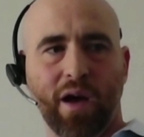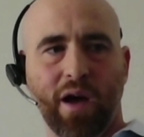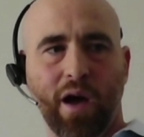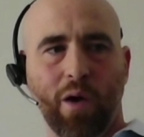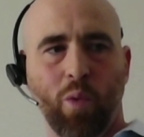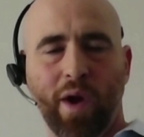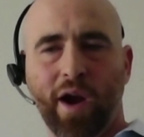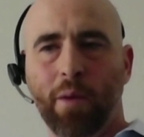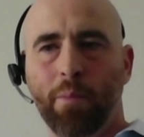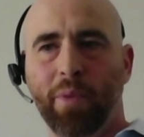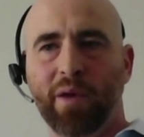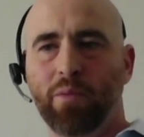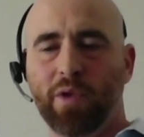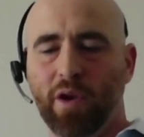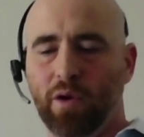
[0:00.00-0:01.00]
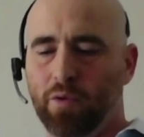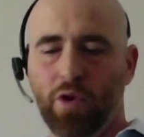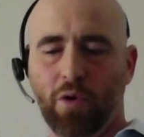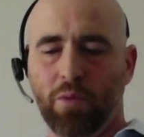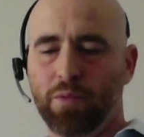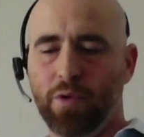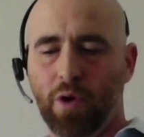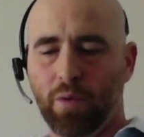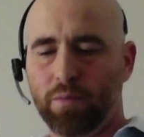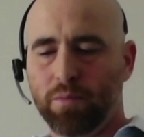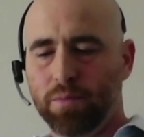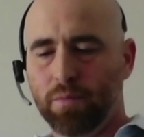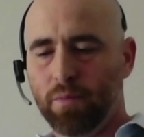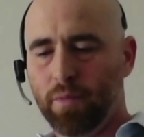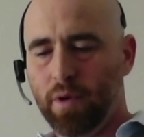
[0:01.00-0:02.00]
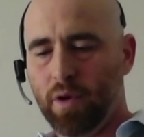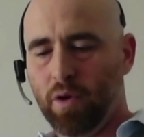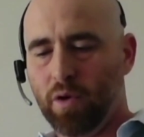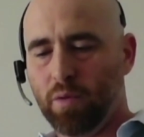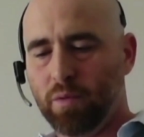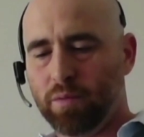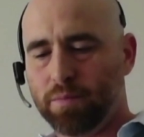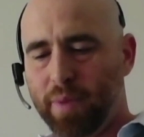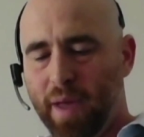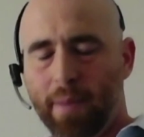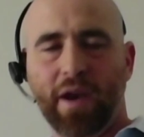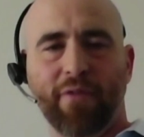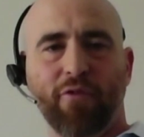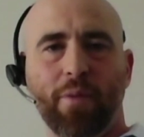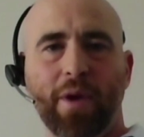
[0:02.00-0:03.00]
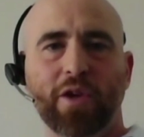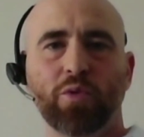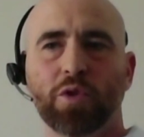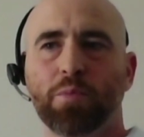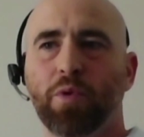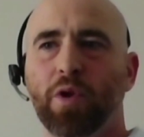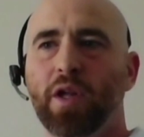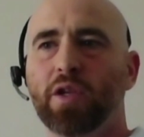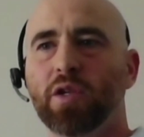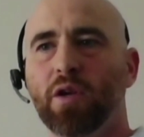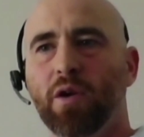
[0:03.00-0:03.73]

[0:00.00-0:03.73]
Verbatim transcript: aware, but no payment information was breached,